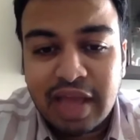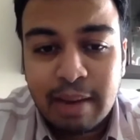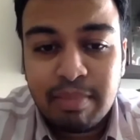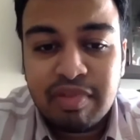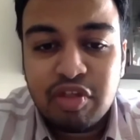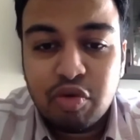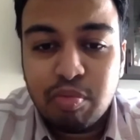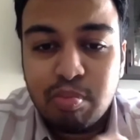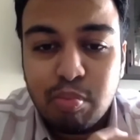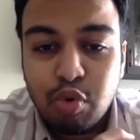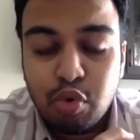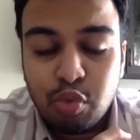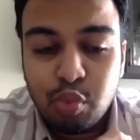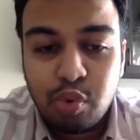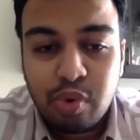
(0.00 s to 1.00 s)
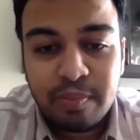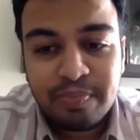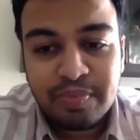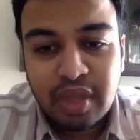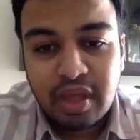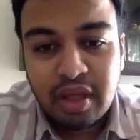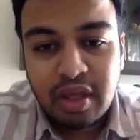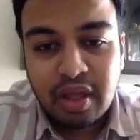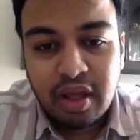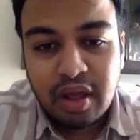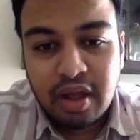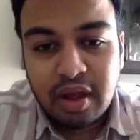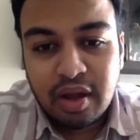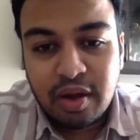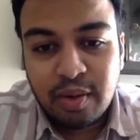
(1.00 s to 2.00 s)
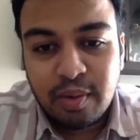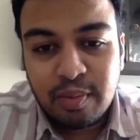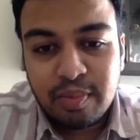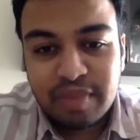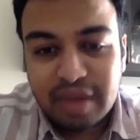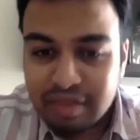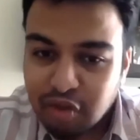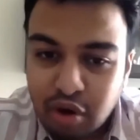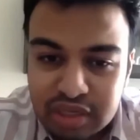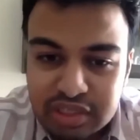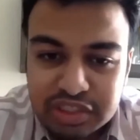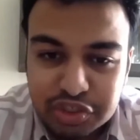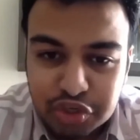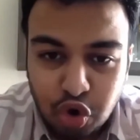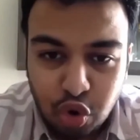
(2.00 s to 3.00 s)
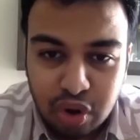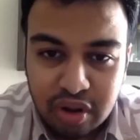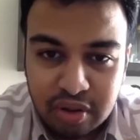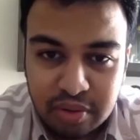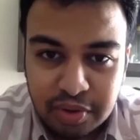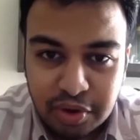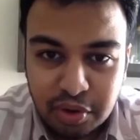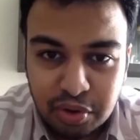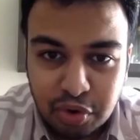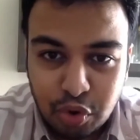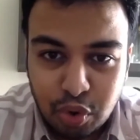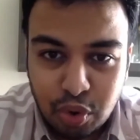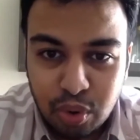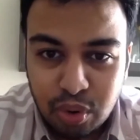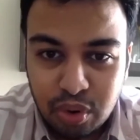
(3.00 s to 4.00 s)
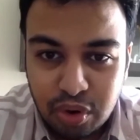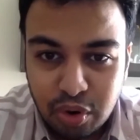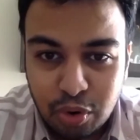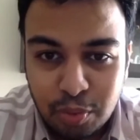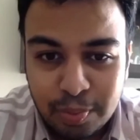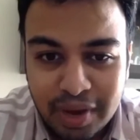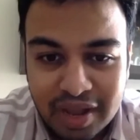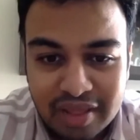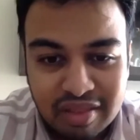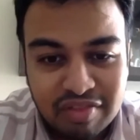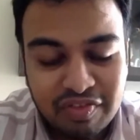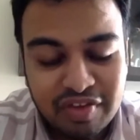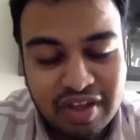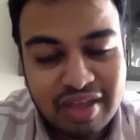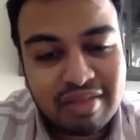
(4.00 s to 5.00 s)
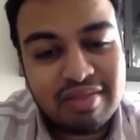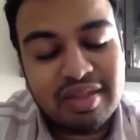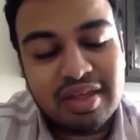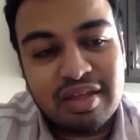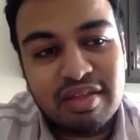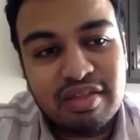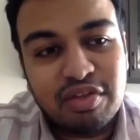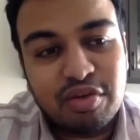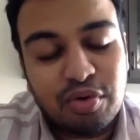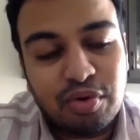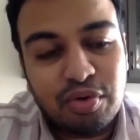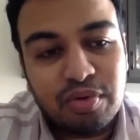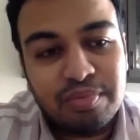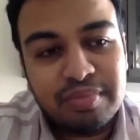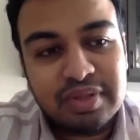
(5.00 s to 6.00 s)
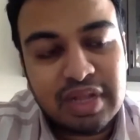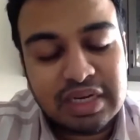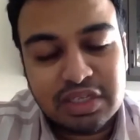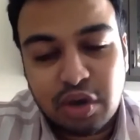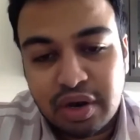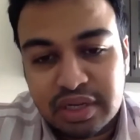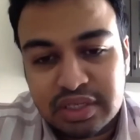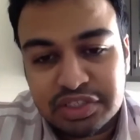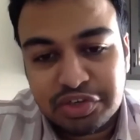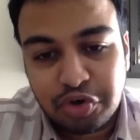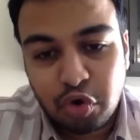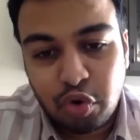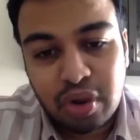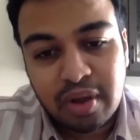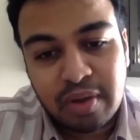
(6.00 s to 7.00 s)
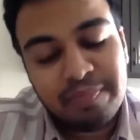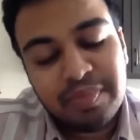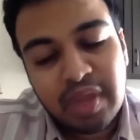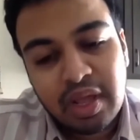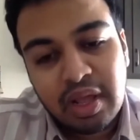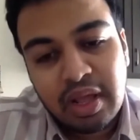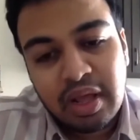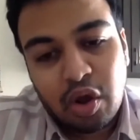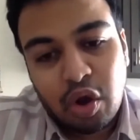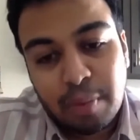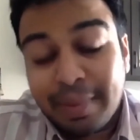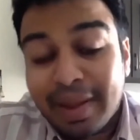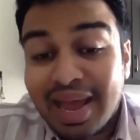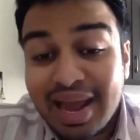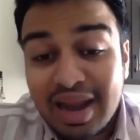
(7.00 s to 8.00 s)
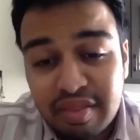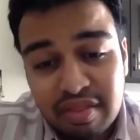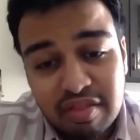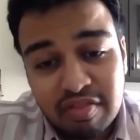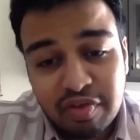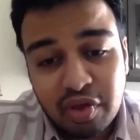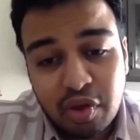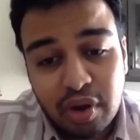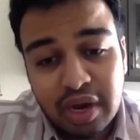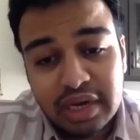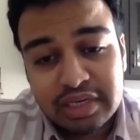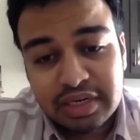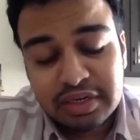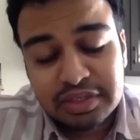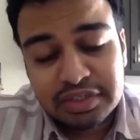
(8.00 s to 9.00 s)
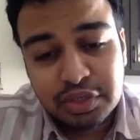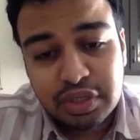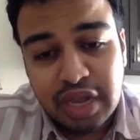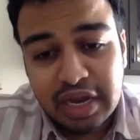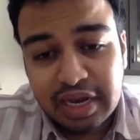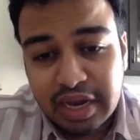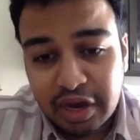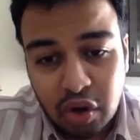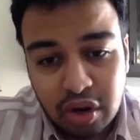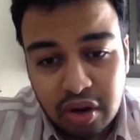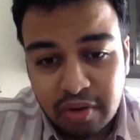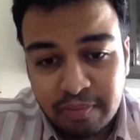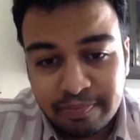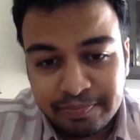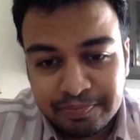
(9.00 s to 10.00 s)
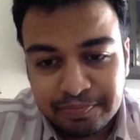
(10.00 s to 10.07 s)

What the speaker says: helps you move. That is called a stroke. No prizes for guessing. So that's called a stroke, or paralysis we call it. So that can occur.